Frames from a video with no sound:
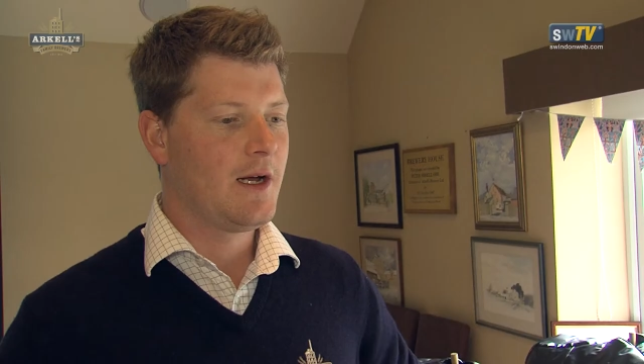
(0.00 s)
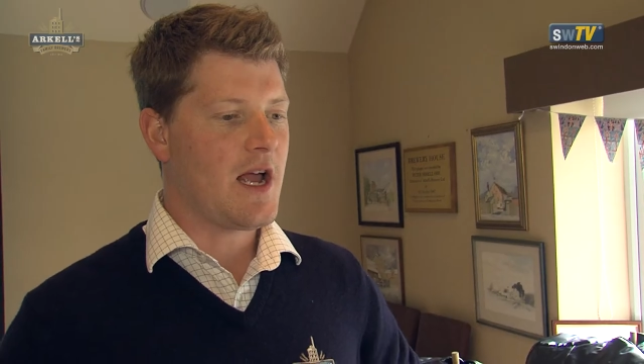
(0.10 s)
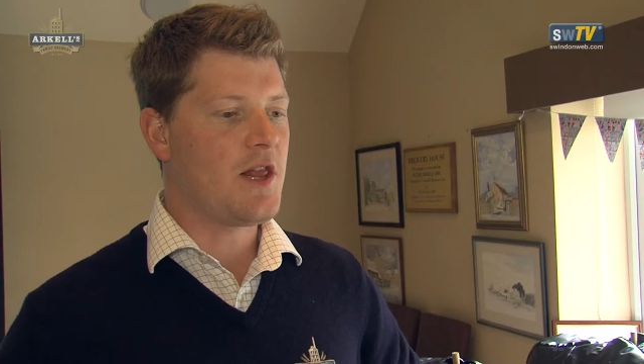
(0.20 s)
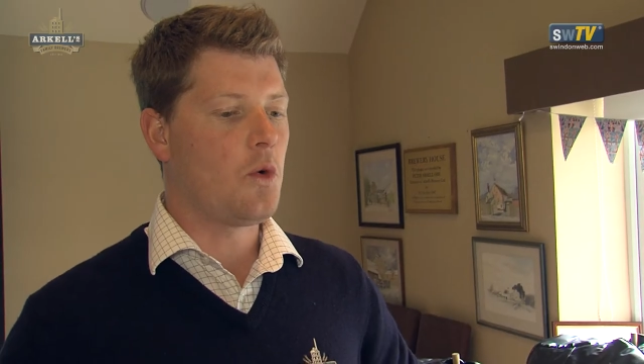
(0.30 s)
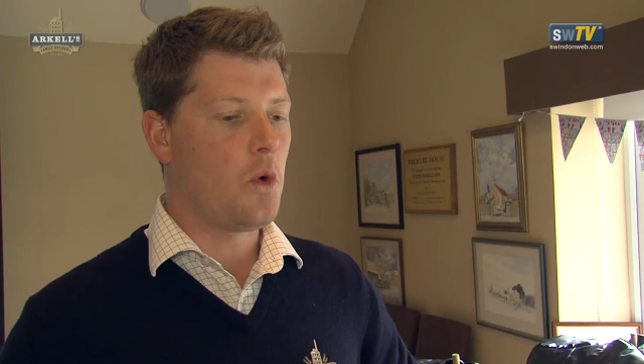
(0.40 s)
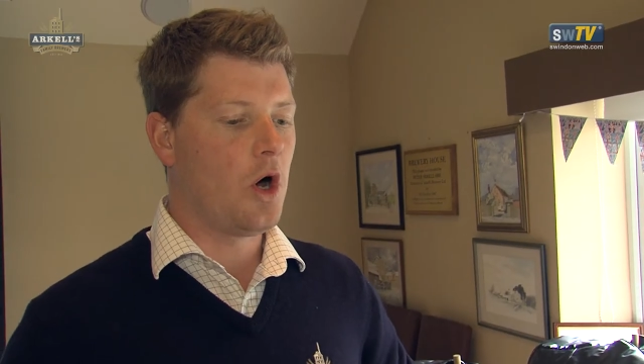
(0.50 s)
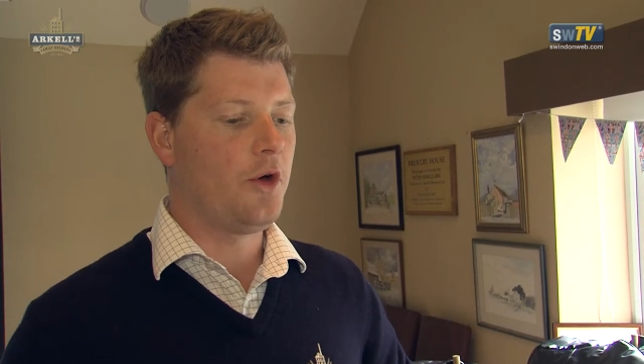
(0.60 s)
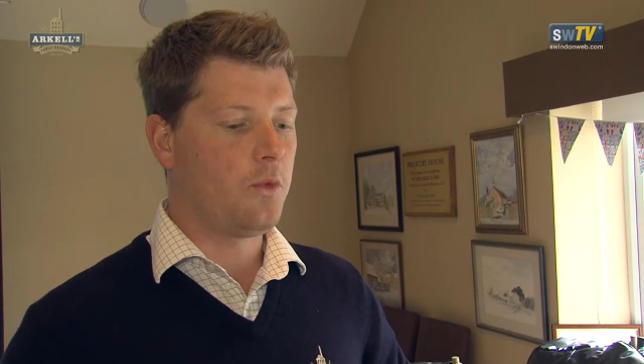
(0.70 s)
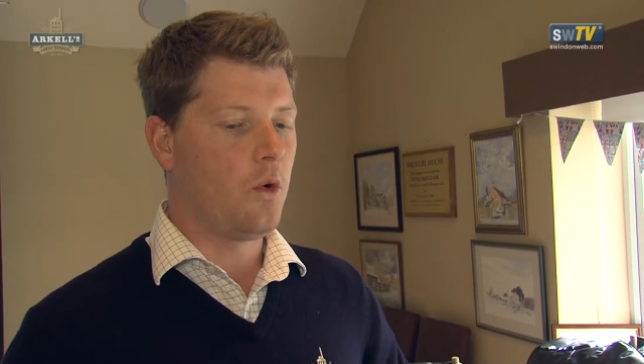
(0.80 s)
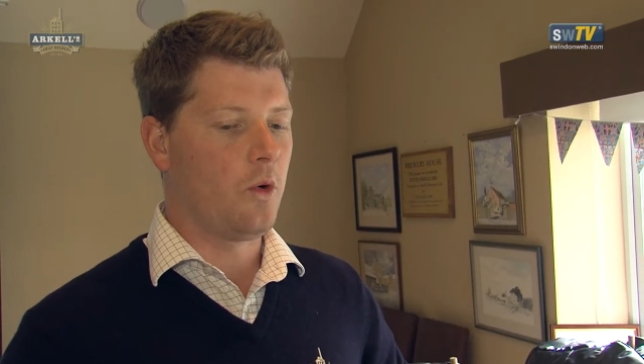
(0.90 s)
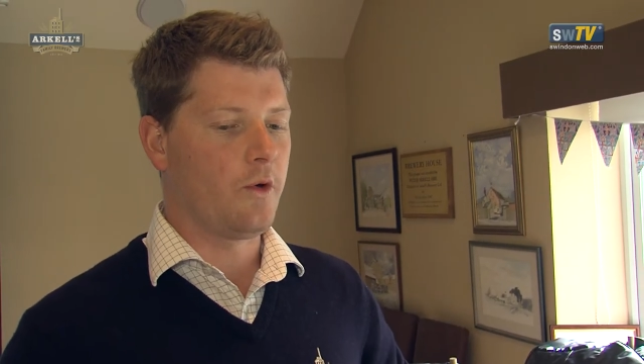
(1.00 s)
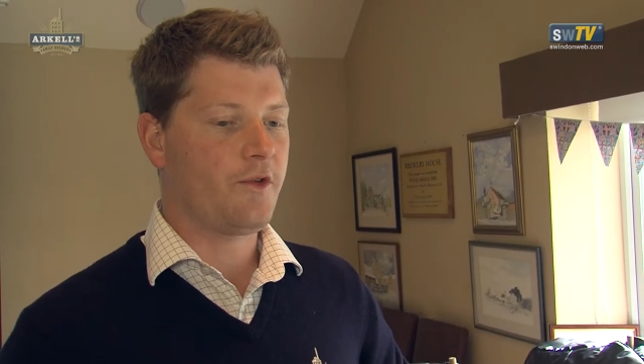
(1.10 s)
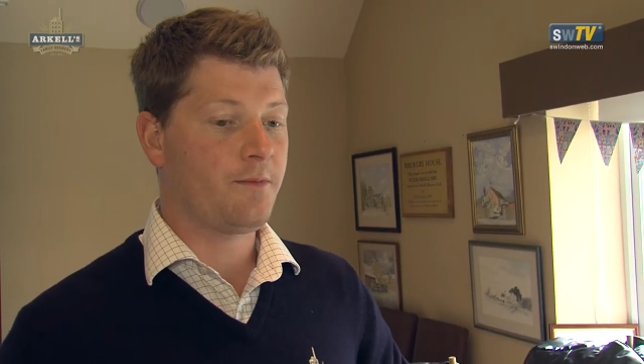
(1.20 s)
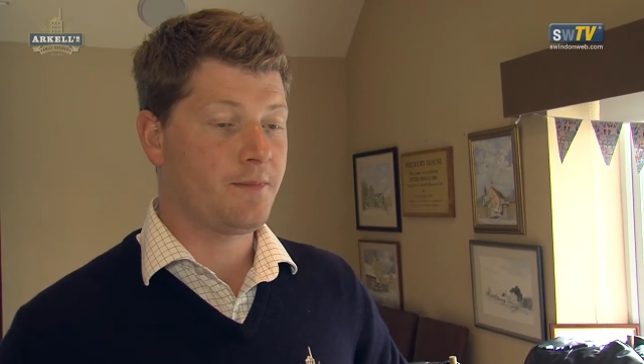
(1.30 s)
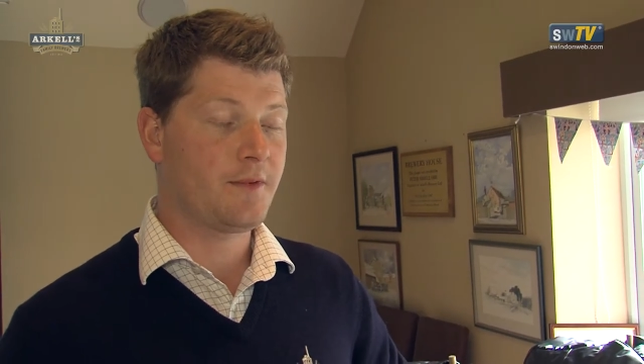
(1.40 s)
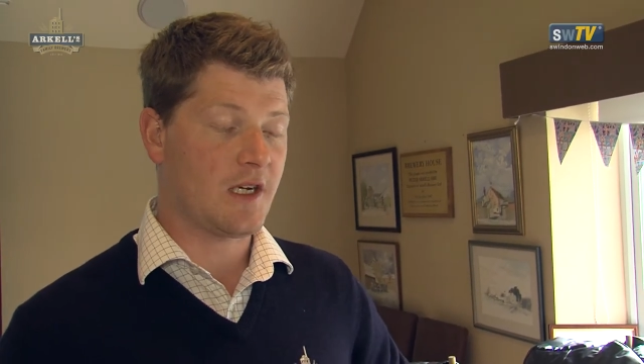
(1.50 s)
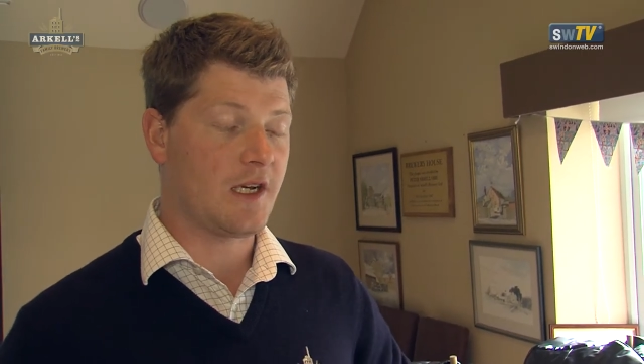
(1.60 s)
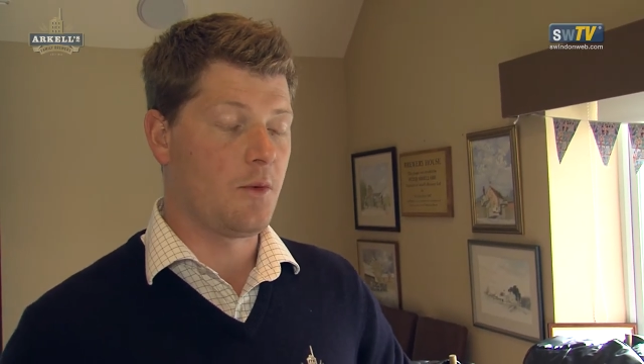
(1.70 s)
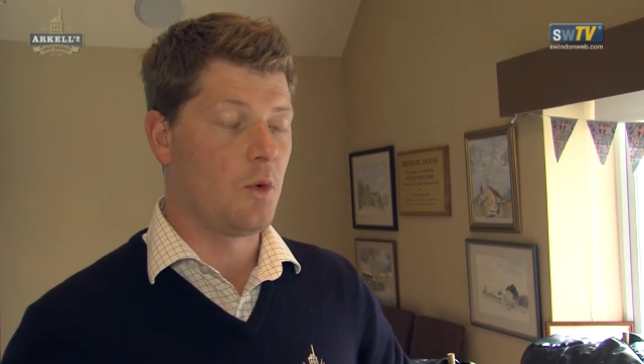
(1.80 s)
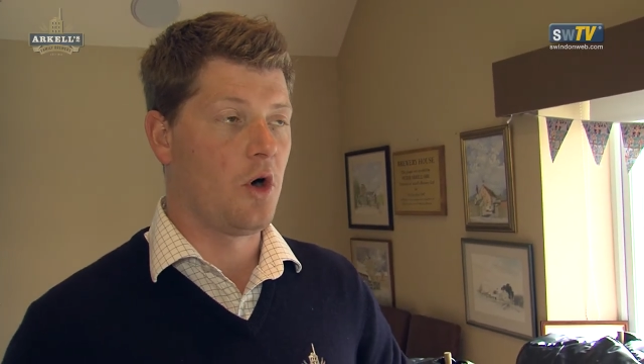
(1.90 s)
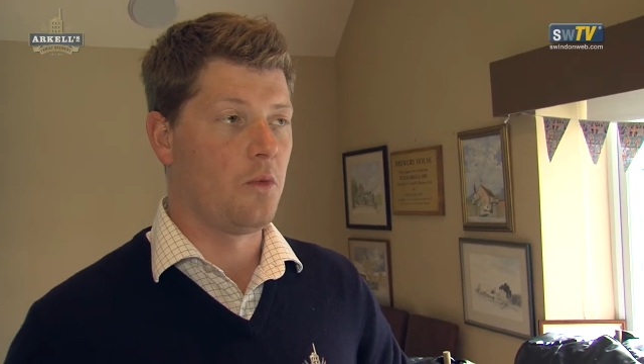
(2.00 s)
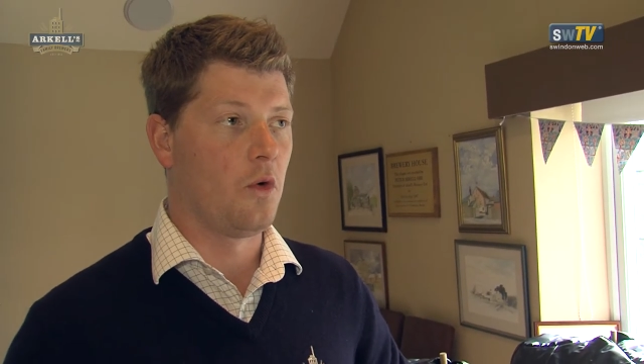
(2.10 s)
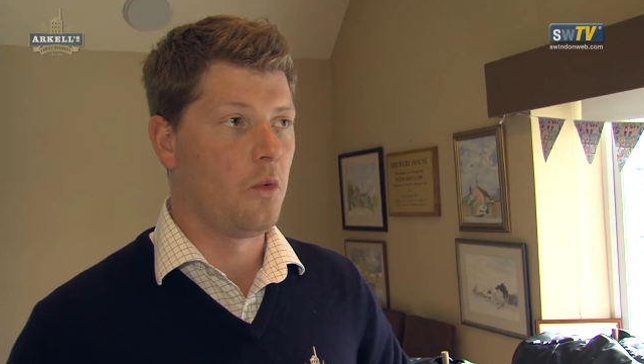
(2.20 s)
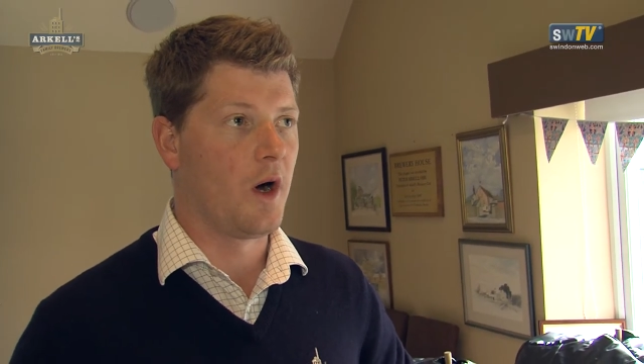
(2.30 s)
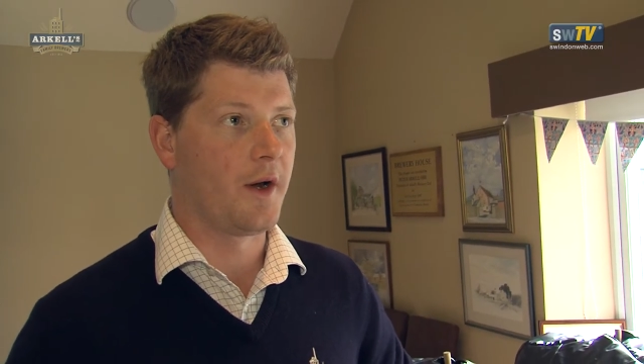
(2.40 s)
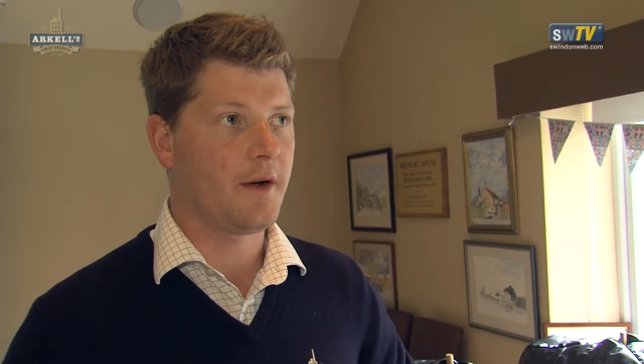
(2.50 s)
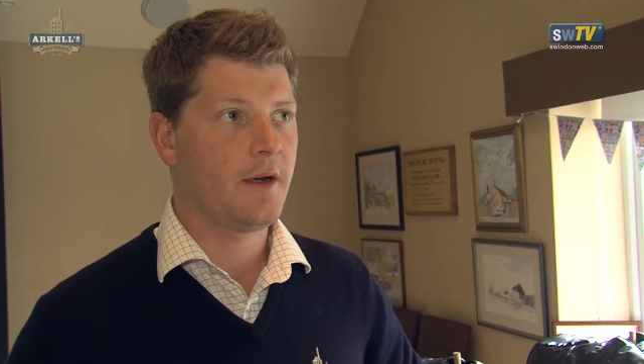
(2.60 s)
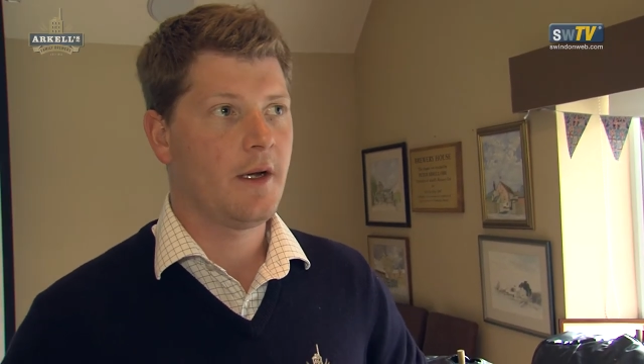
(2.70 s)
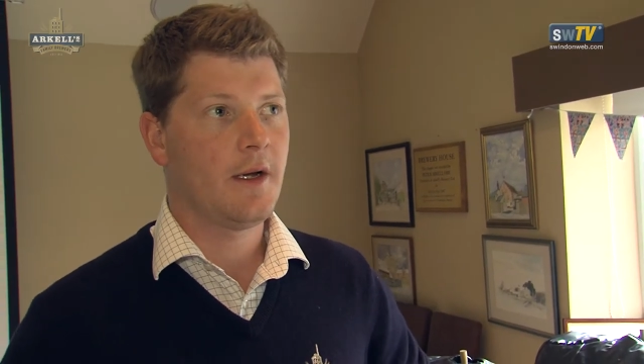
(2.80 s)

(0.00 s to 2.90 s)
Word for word: In the world wars, particularly in World War One,